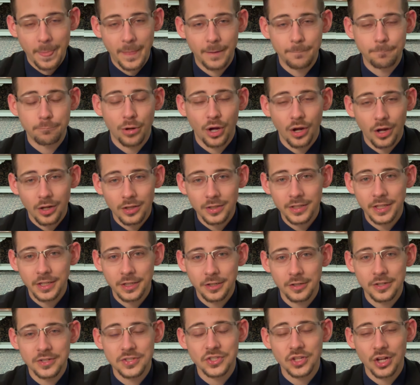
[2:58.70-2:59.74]
Paul
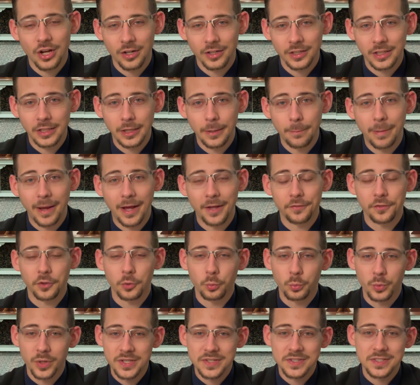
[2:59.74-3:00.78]
here is talking about the
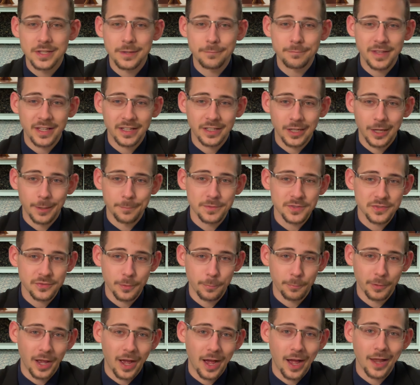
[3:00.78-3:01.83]
wisdom that comes
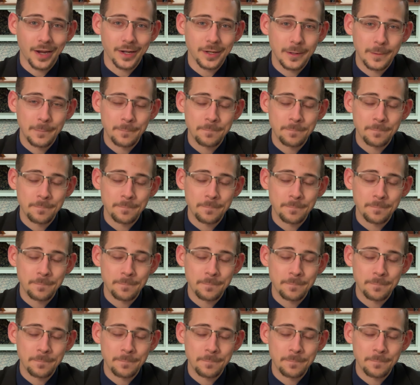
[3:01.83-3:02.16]
from God.